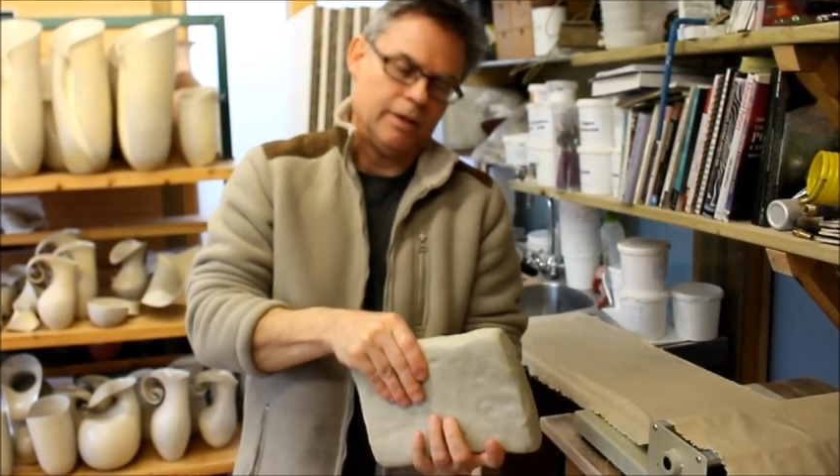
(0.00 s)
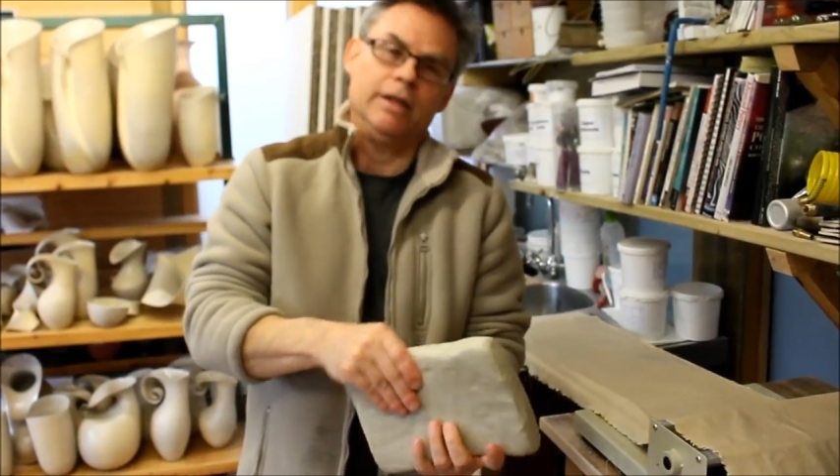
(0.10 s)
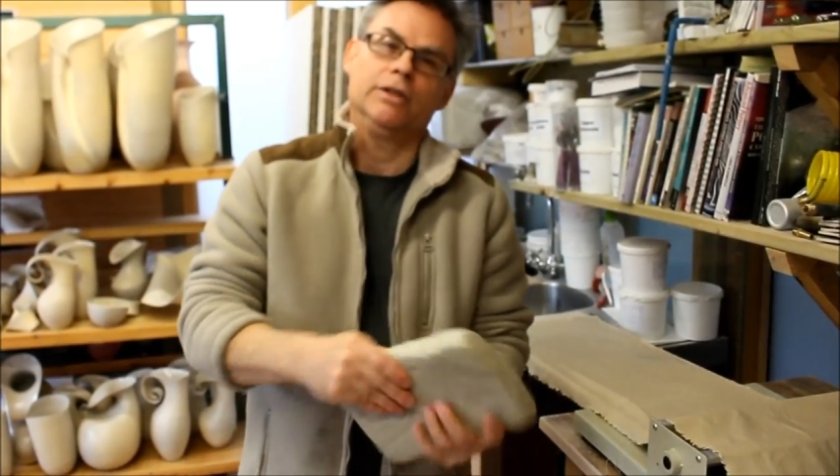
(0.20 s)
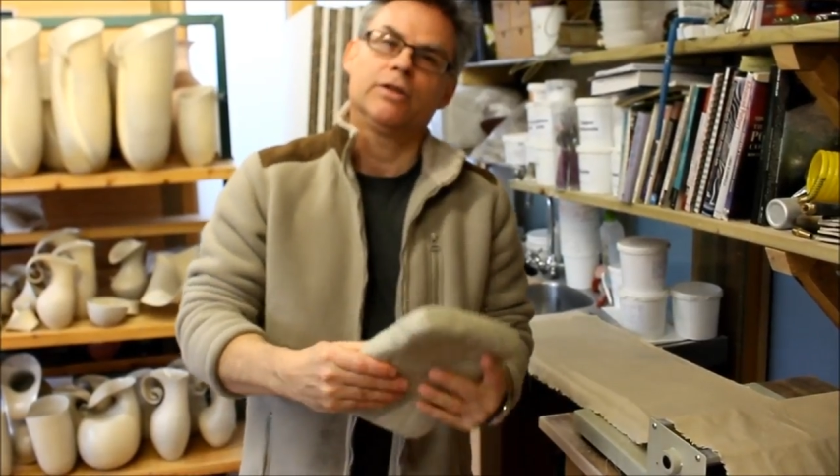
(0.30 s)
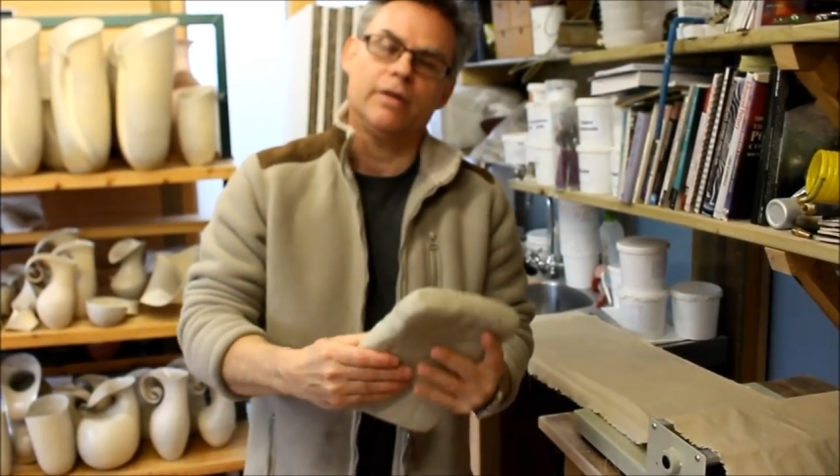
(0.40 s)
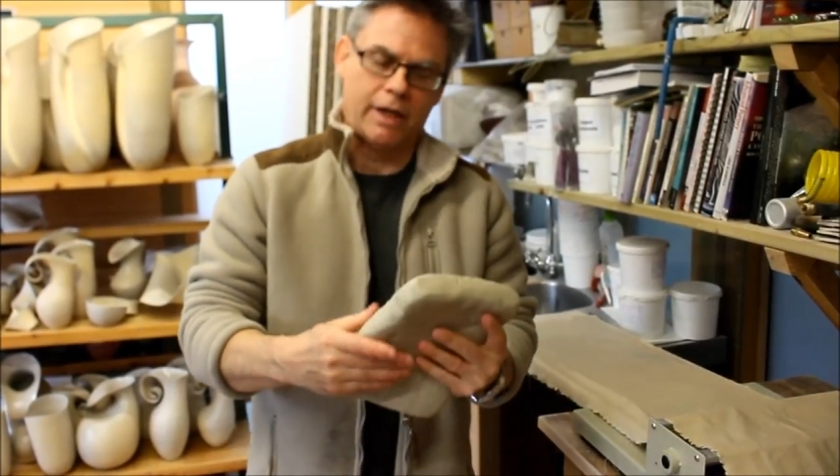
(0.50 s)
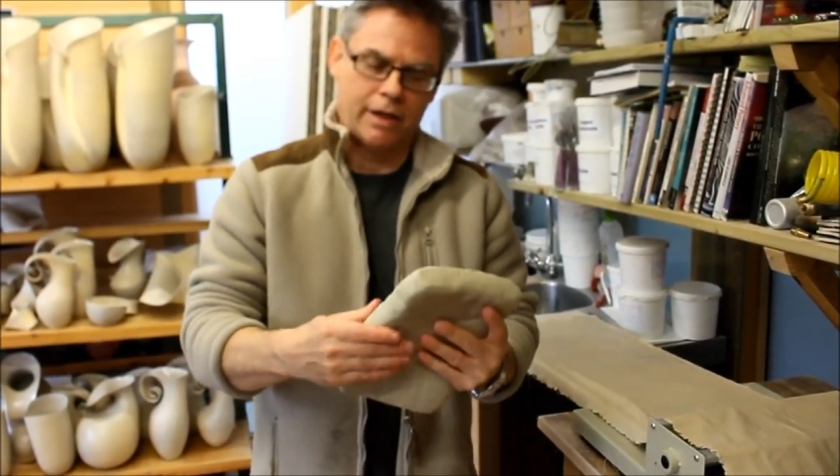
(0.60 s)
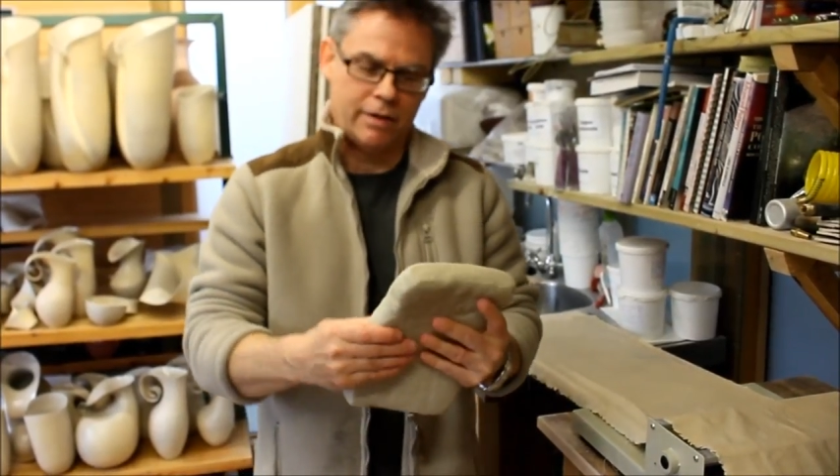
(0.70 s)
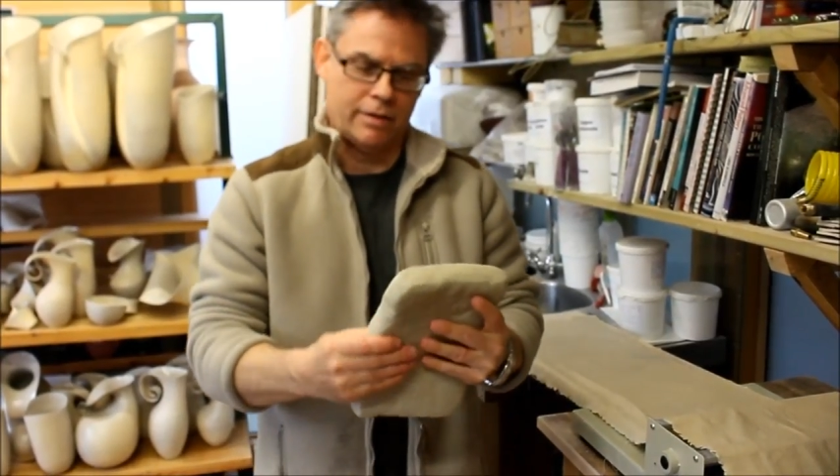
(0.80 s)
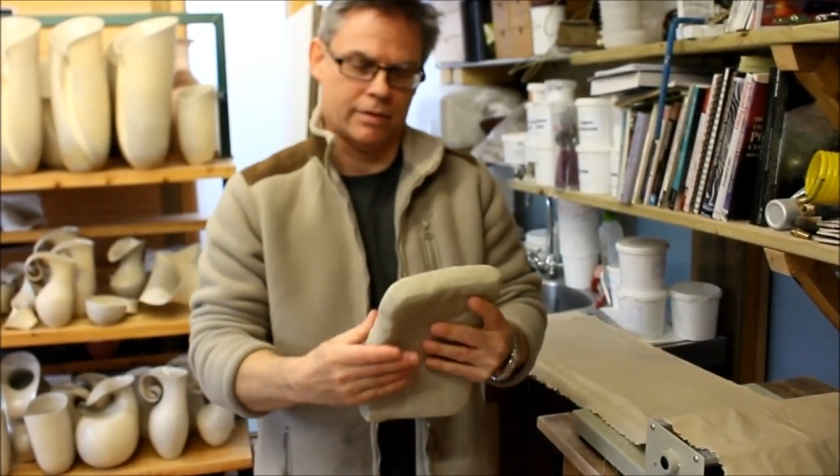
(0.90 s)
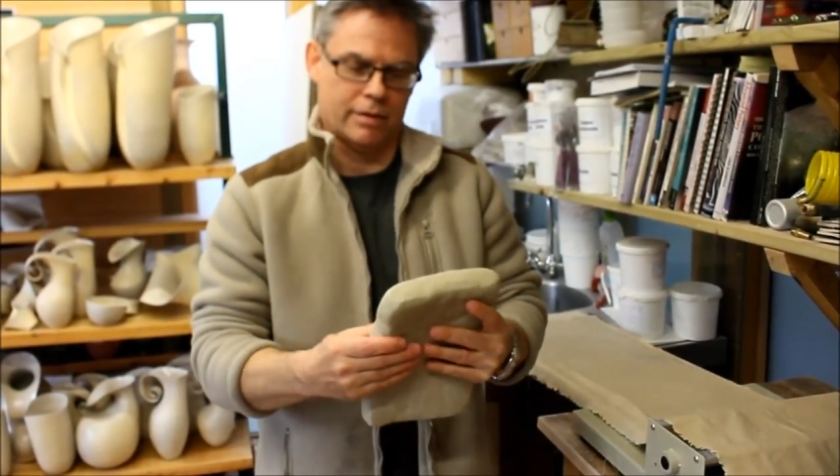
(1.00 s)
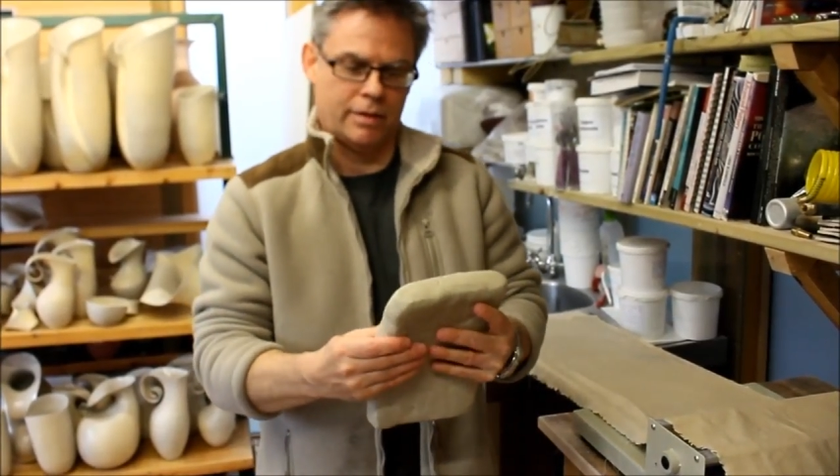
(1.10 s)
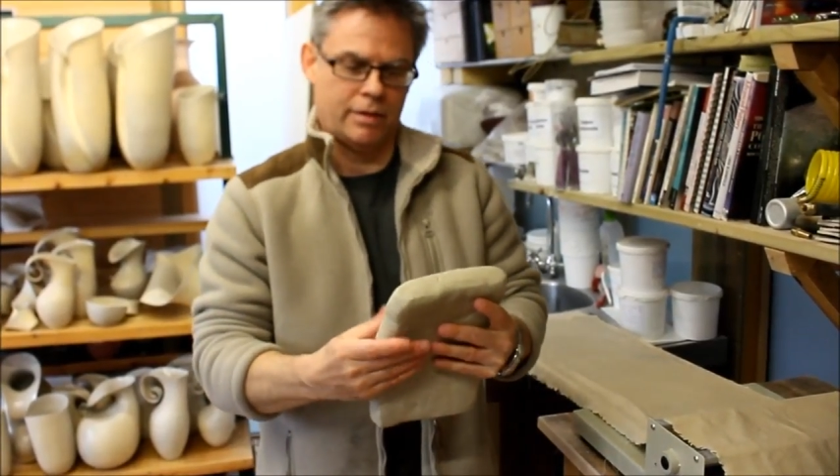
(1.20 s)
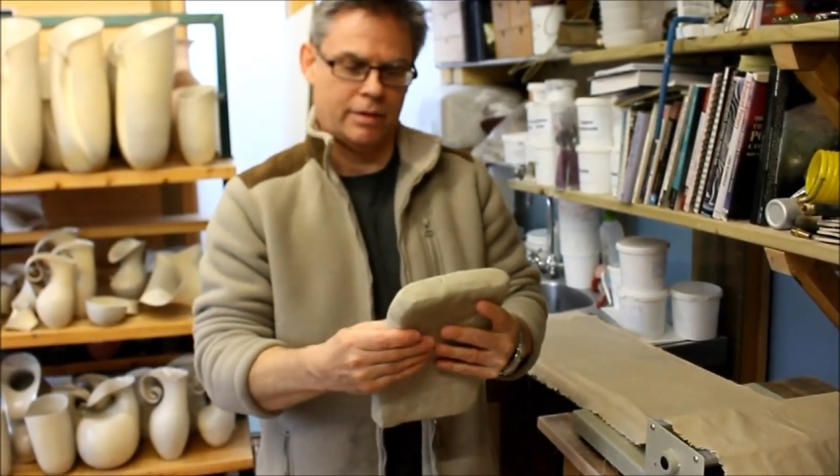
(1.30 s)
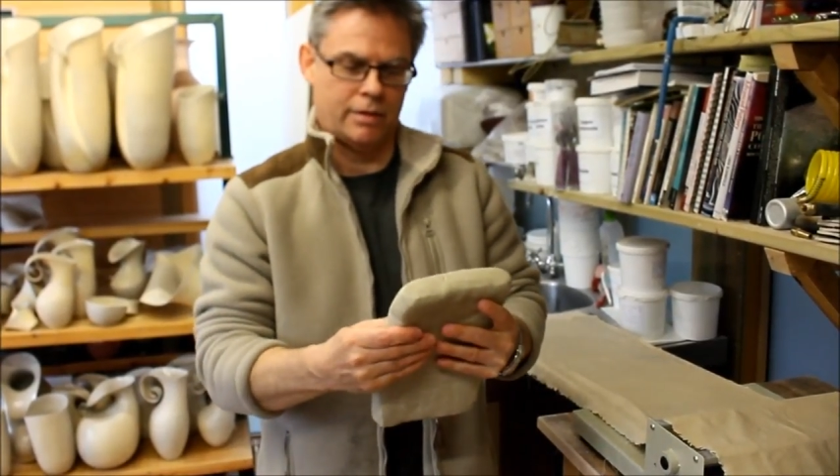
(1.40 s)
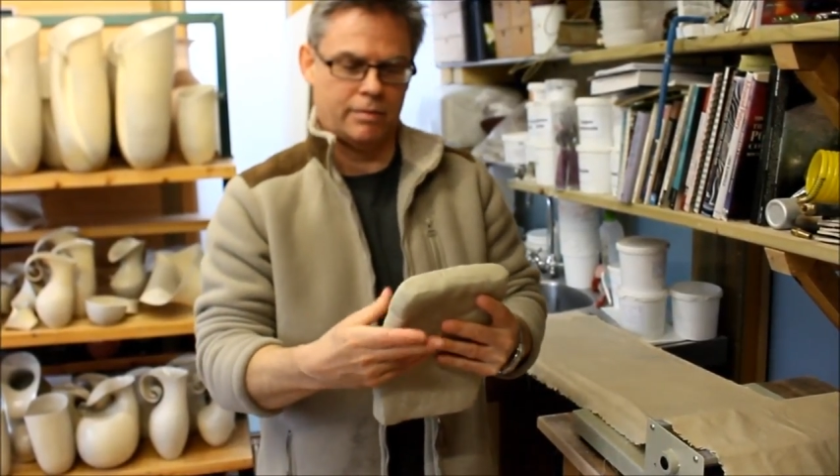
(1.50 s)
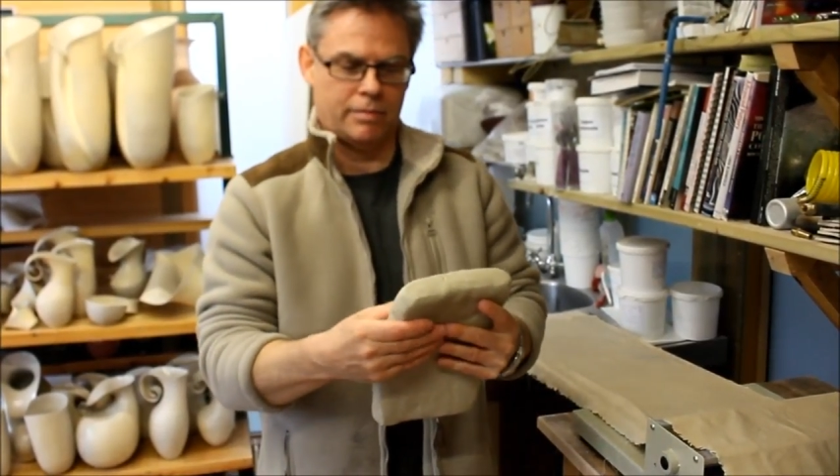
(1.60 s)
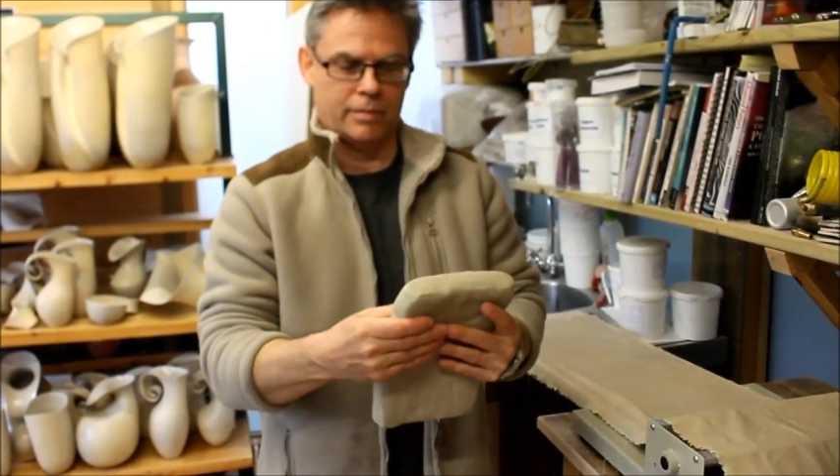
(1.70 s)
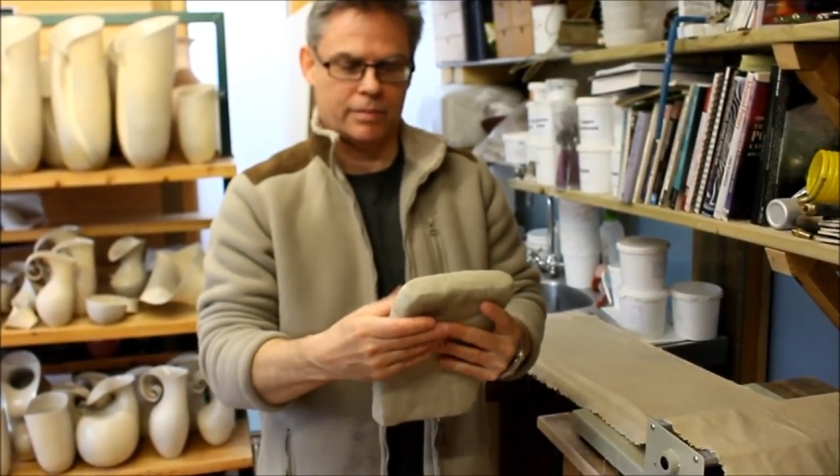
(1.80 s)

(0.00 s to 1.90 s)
1 inch thick and